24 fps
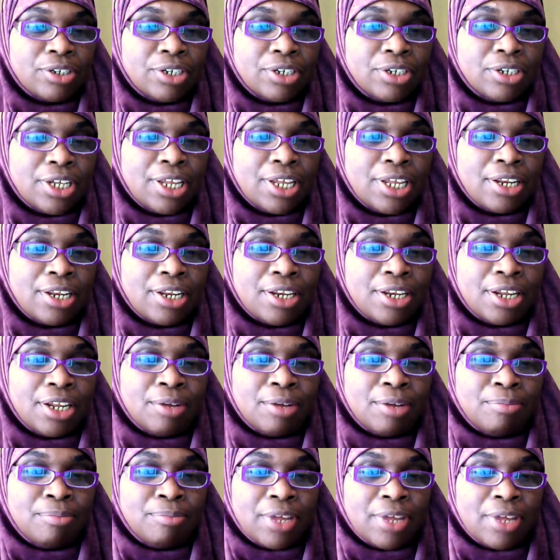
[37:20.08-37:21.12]

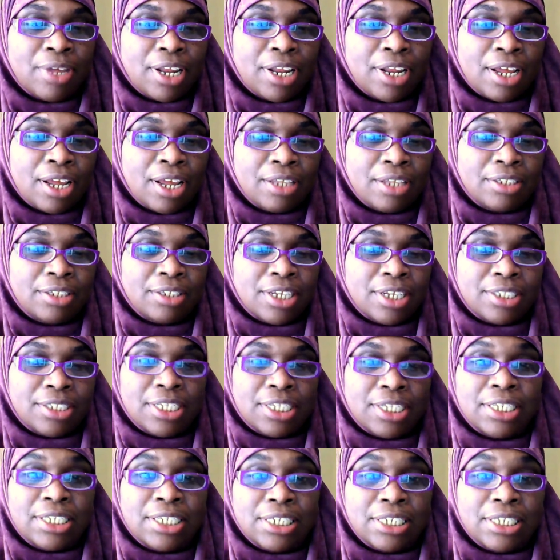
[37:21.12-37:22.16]
and I
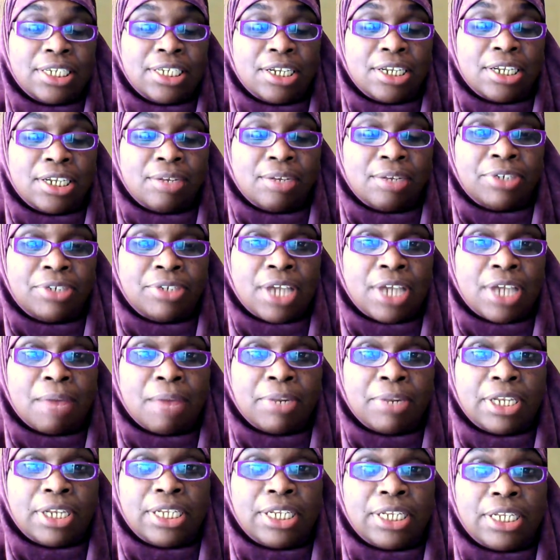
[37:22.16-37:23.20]
attended
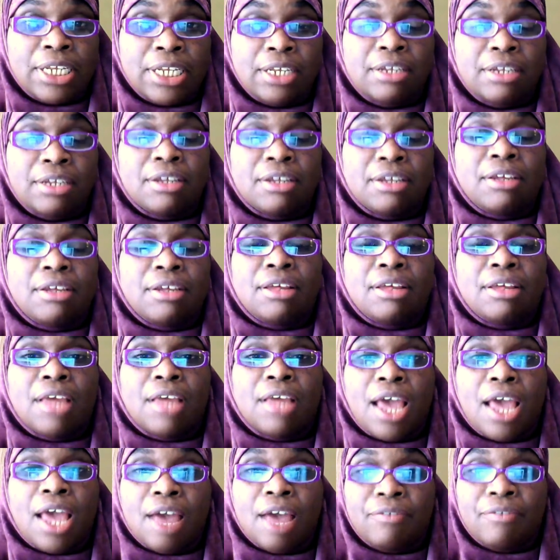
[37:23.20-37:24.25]
predominantly
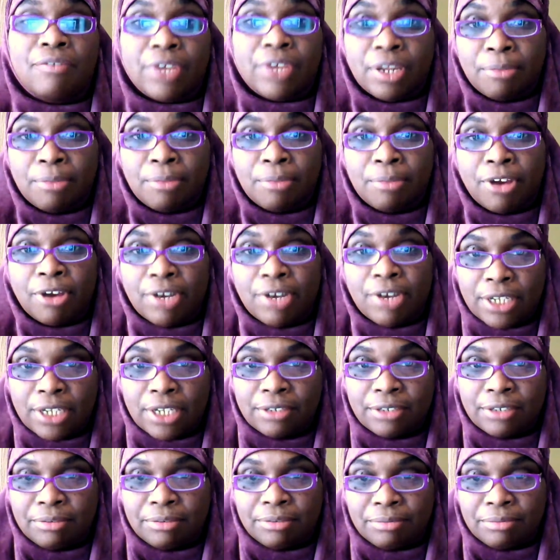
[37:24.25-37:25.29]
African
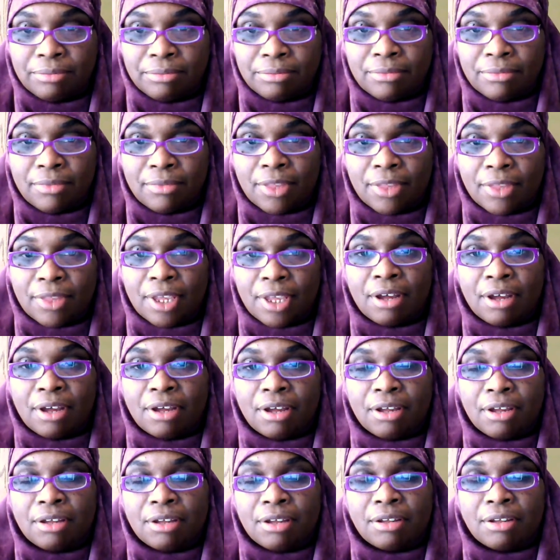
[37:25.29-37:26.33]
American
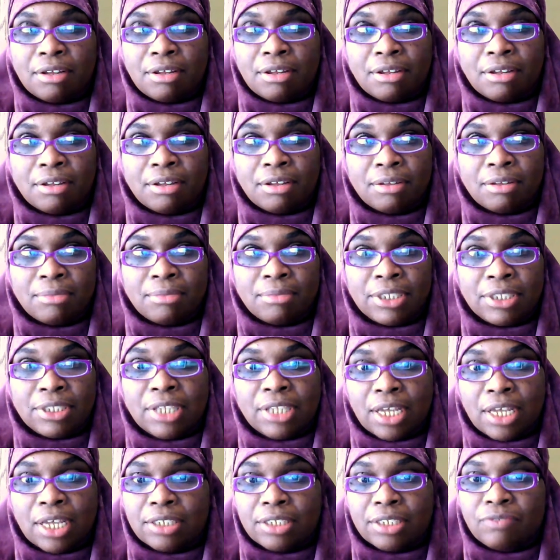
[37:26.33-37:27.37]

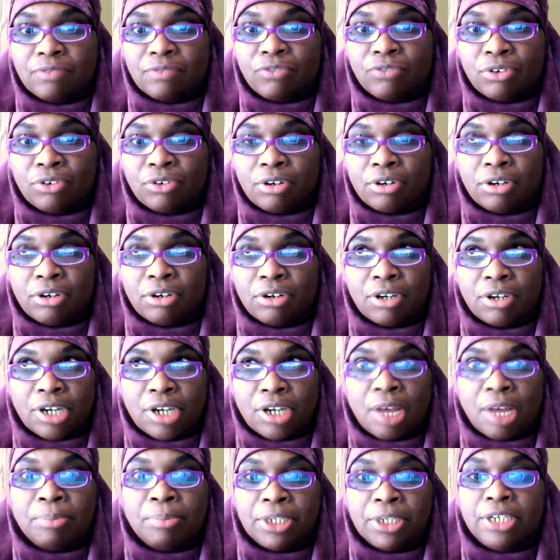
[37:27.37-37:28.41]
masajid for a
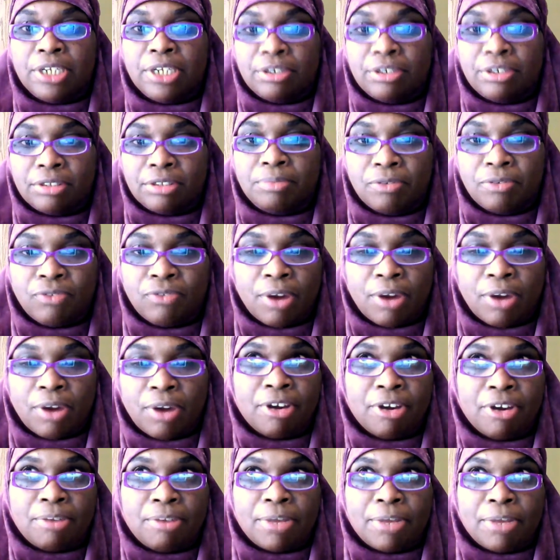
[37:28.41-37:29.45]
couple of years before I
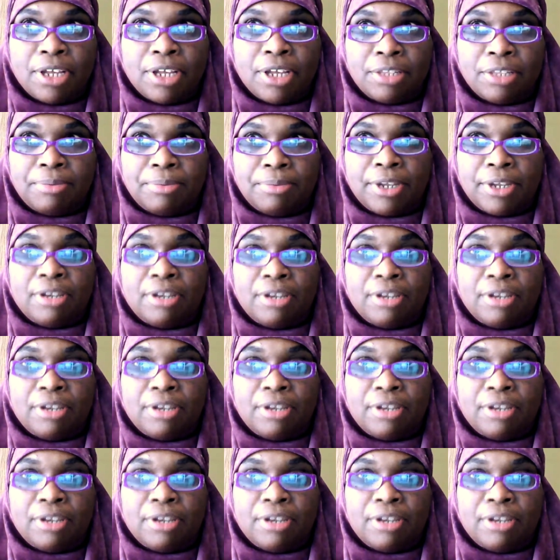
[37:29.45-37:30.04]
married my husband.